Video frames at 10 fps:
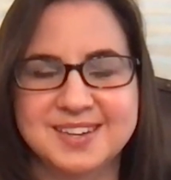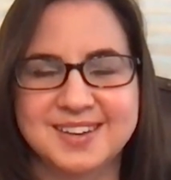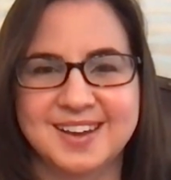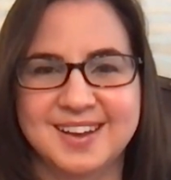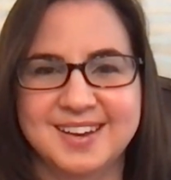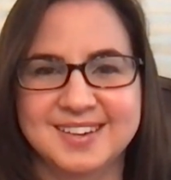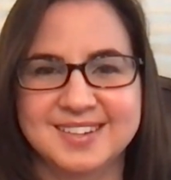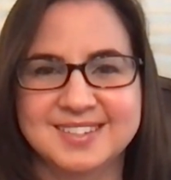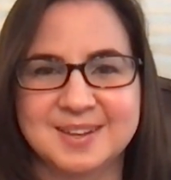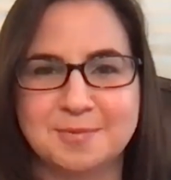and
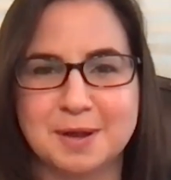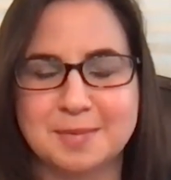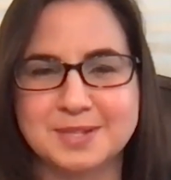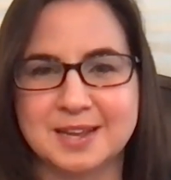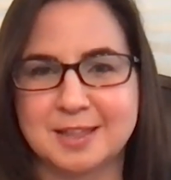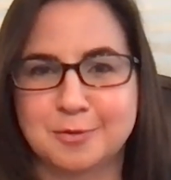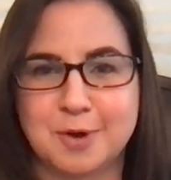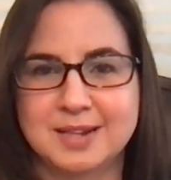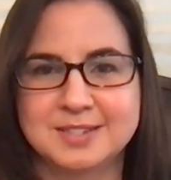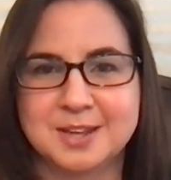sometimes like
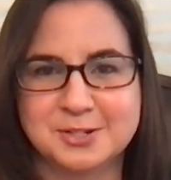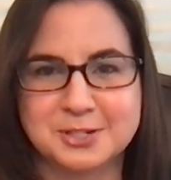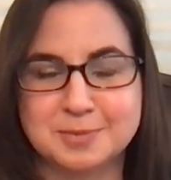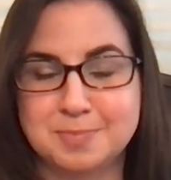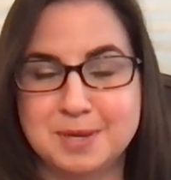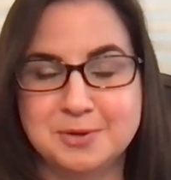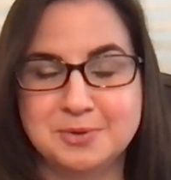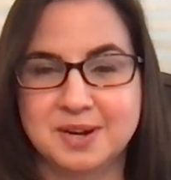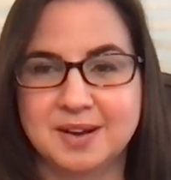threads I'll just mute.